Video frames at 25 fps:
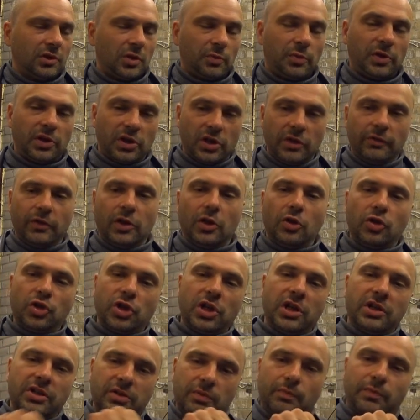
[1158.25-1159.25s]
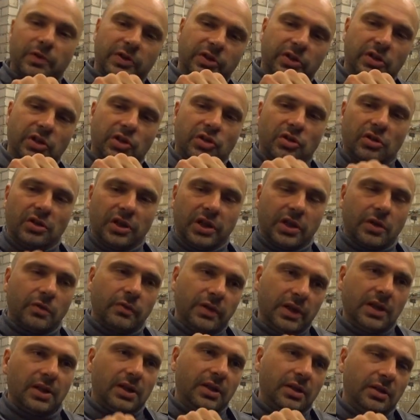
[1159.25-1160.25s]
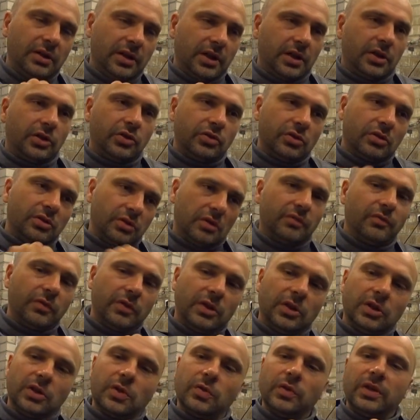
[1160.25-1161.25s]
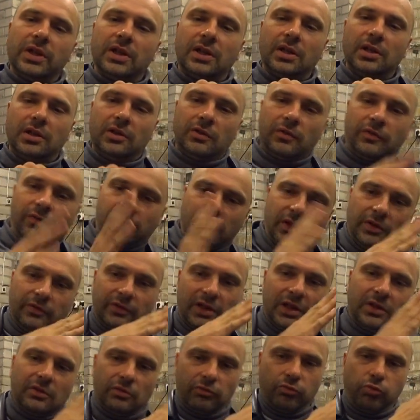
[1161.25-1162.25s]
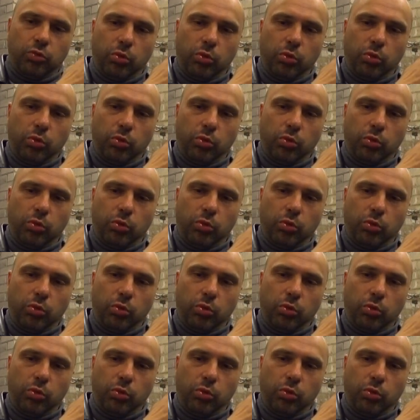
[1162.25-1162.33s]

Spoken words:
Especially when you change your position like quickly, like turn on wheel quickly, you feel that